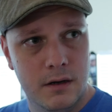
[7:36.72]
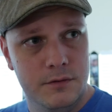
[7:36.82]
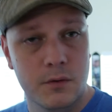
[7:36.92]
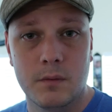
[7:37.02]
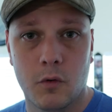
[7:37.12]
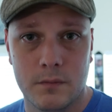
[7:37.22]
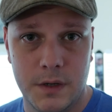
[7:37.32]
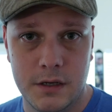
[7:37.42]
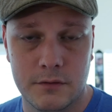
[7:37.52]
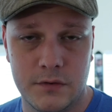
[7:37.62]
doing more
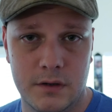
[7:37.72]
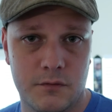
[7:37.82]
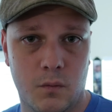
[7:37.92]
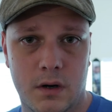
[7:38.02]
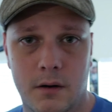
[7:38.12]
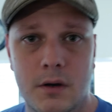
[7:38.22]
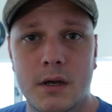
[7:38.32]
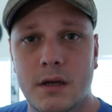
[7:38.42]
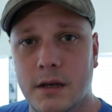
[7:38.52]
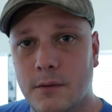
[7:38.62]
videos in as well.
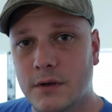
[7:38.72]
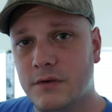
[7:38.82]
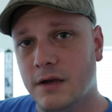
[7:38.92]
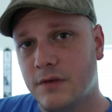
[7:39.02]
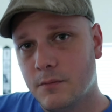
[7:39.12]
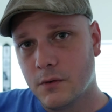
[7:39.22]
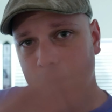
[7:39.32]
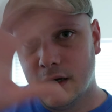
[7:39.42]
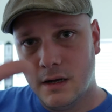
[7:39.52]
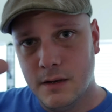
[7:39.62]
Anyways, guys, have a
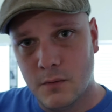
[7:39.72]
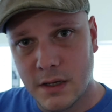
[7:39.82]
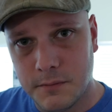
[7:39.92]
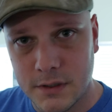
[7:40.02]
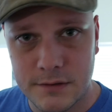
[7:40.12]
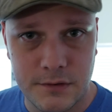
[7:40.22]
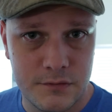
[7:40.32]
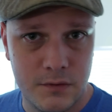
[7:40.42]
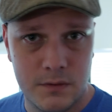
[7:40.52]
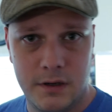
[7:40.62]
great day, night, whatever it is. I'll
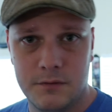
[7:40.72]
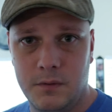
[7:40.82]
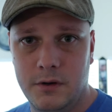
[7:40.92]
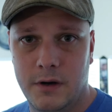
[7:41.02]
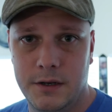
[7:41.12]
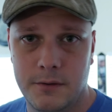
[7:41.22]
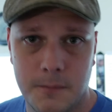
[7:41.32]
see you in the next video I do.